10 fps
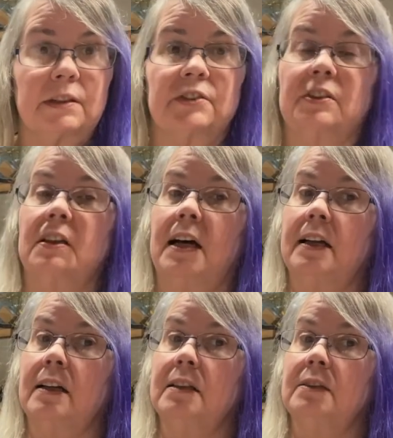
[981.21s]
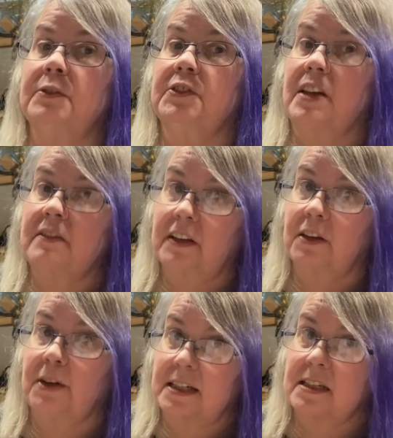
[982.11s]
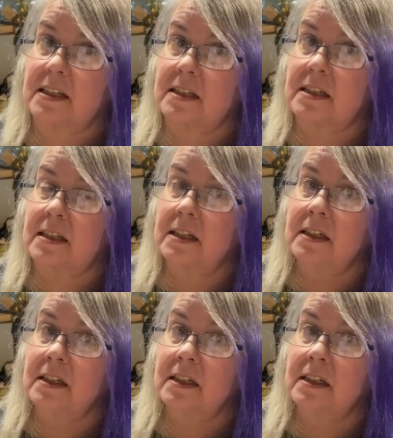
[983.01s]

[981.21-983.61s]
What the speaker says: There's a lot of saving graces